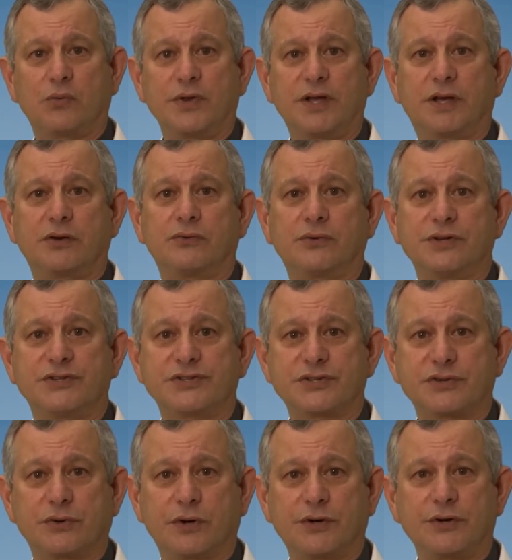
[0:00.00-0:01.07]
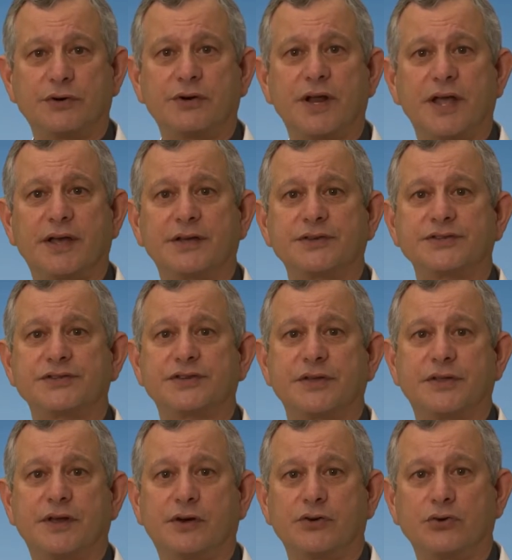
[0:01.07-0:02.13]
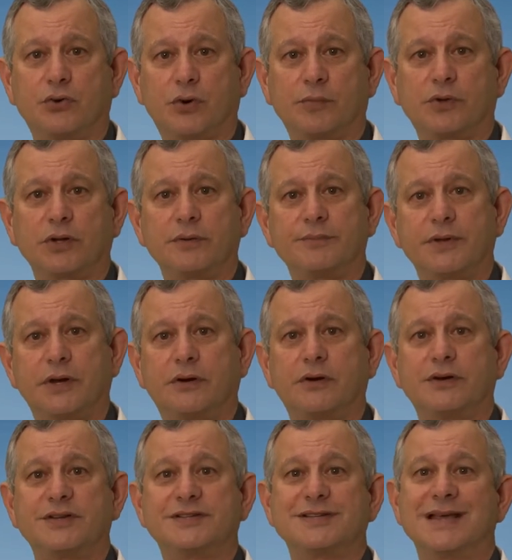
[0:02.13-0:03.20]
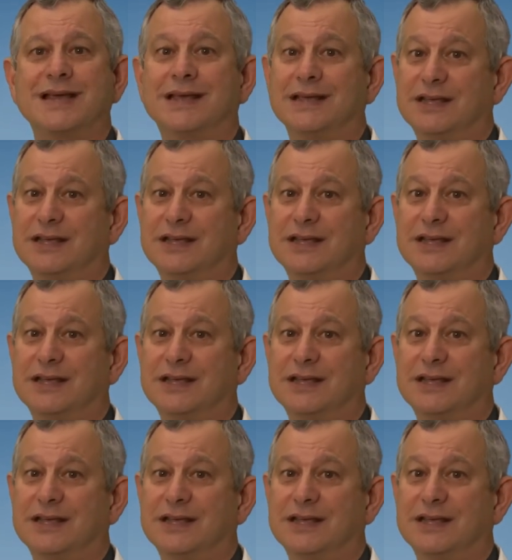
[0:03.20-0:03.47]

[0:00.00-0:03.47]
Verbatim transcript: we can restore your nails to their normal appearance